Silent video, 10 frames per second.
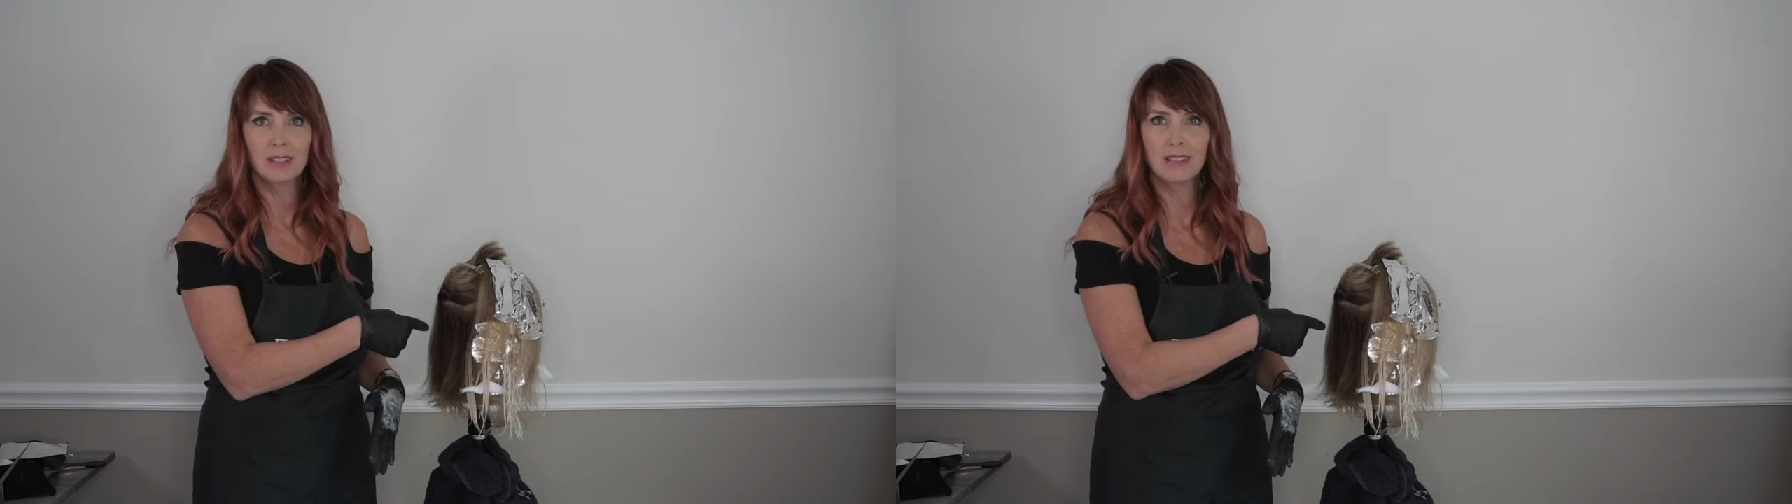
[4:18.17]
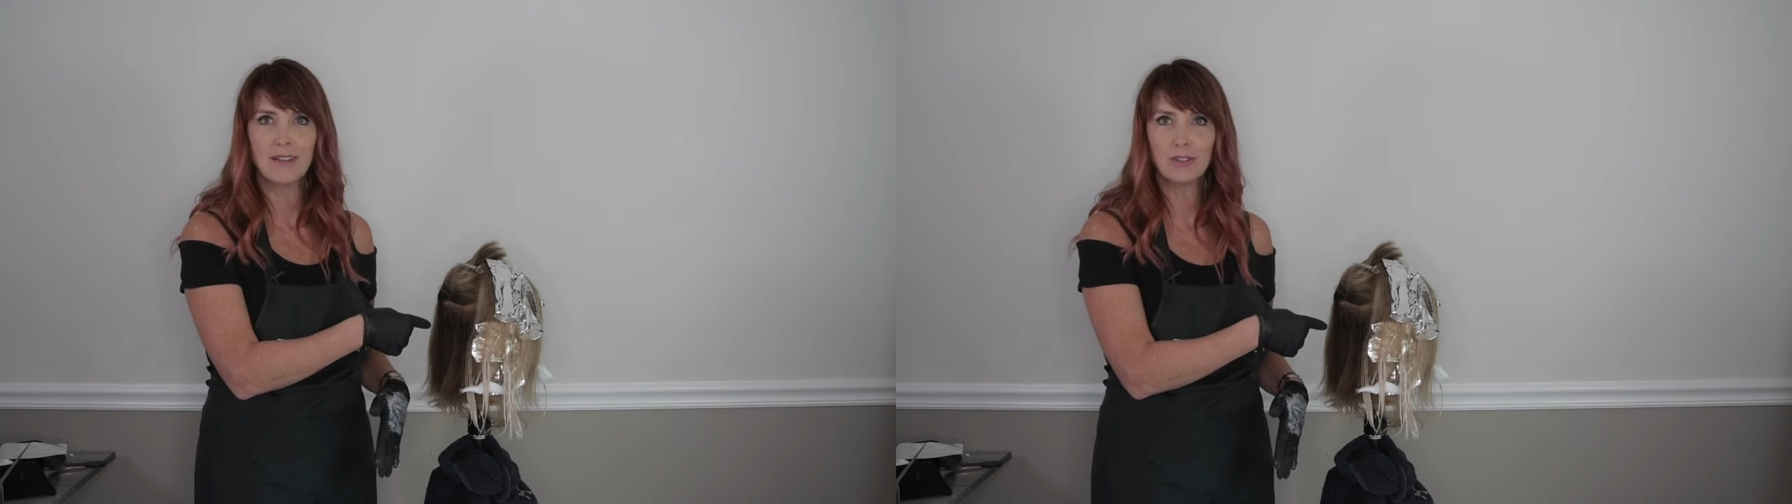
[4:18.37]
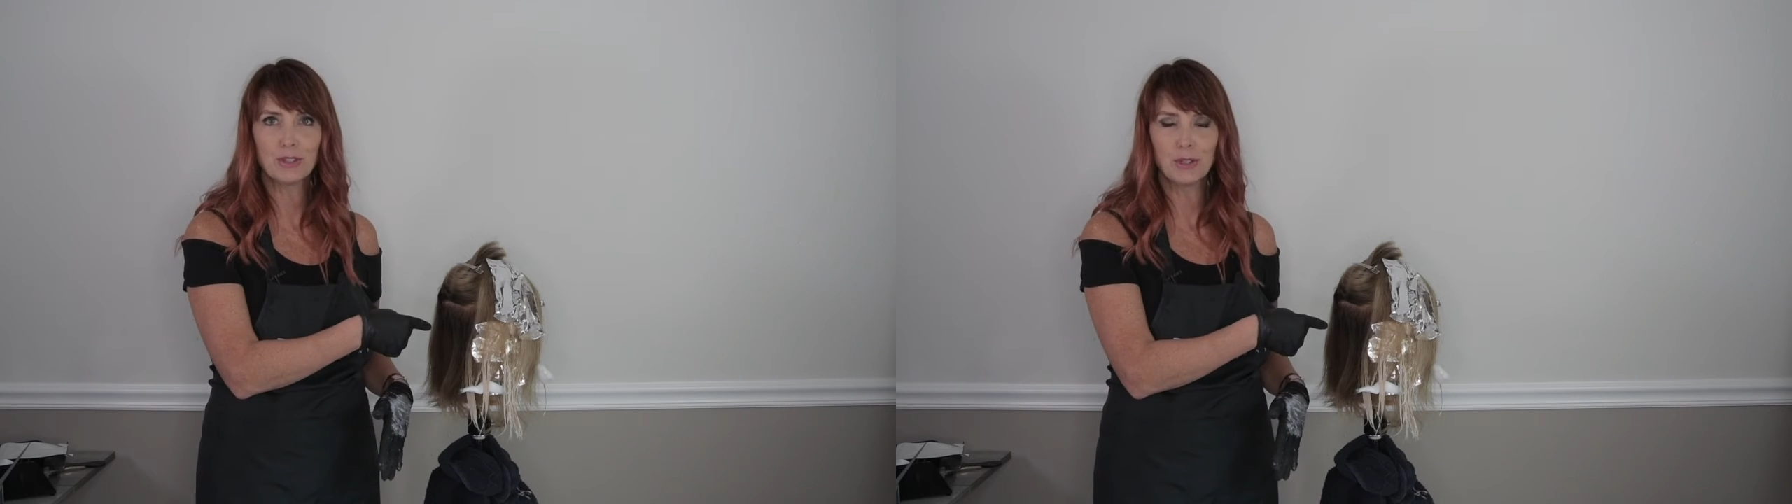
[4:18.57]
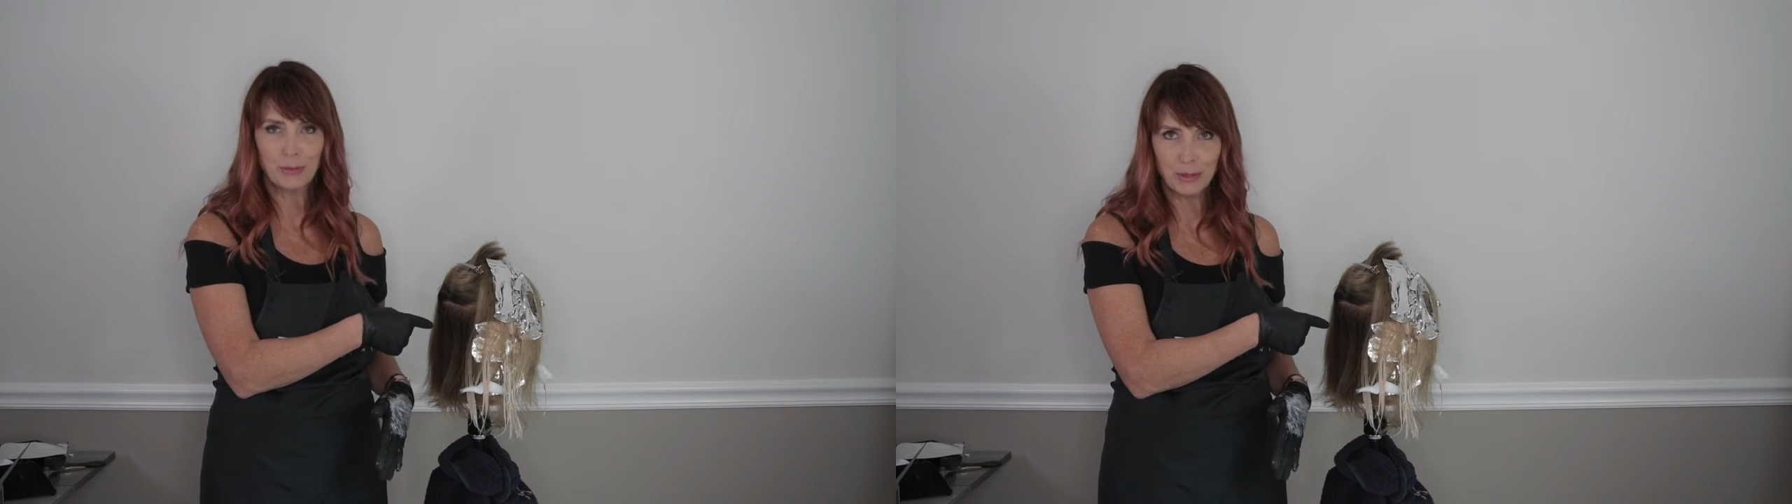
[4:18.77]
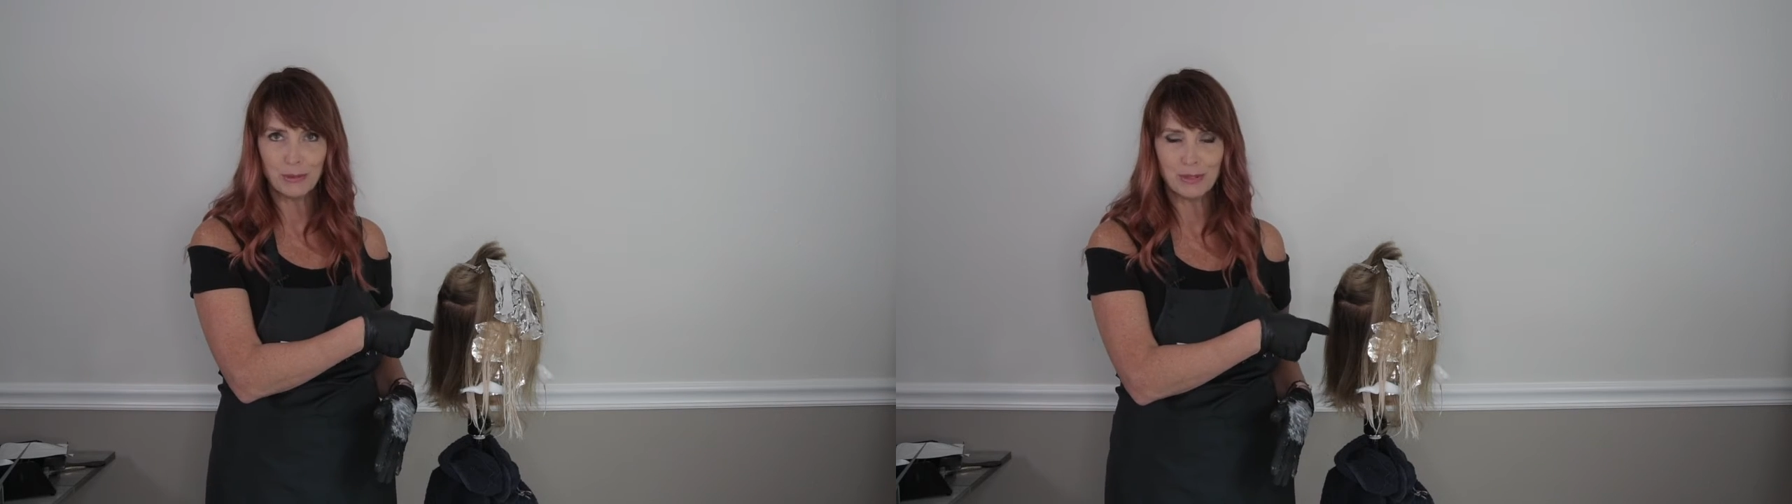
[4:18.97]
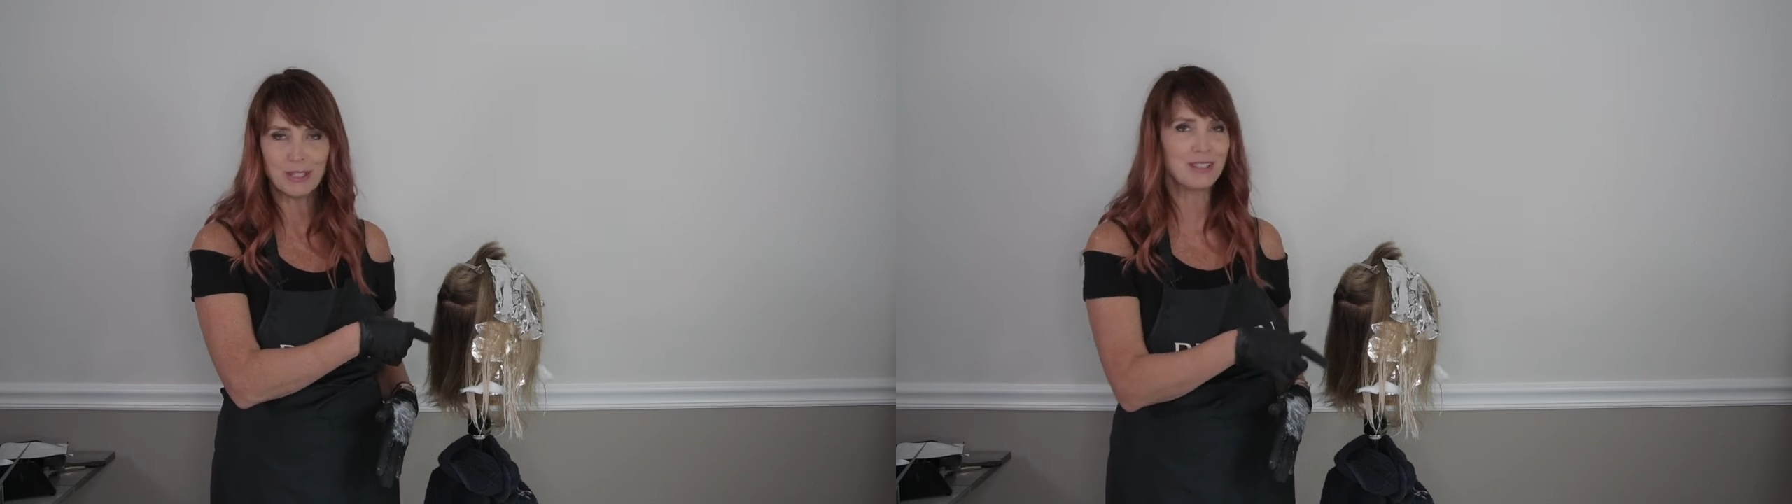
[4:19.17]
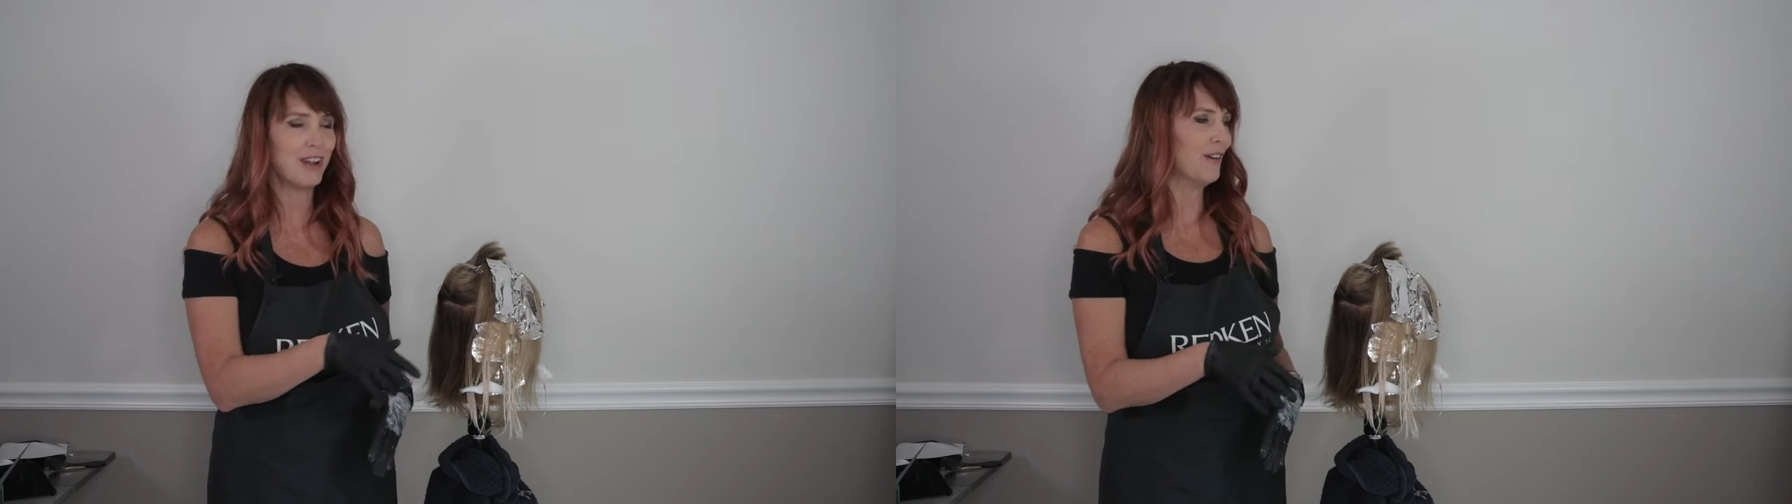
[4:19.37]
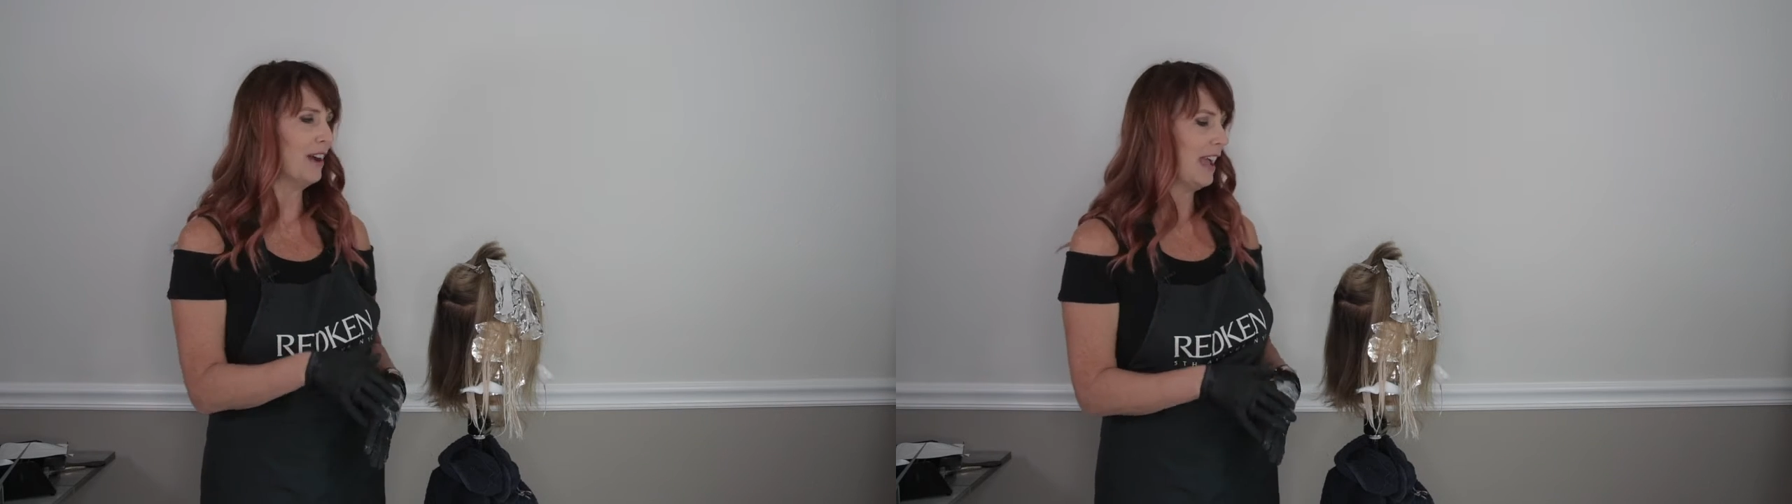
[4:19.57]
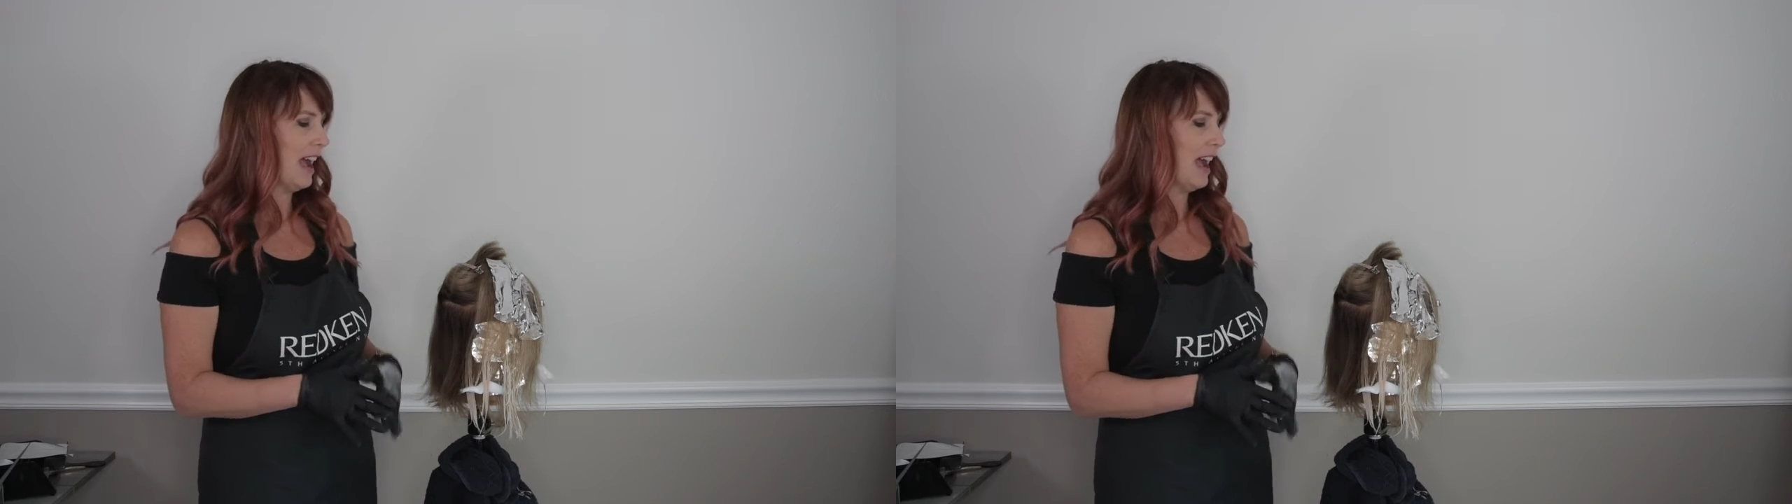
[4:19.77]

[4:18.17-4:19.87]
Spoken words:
level 2 roots. So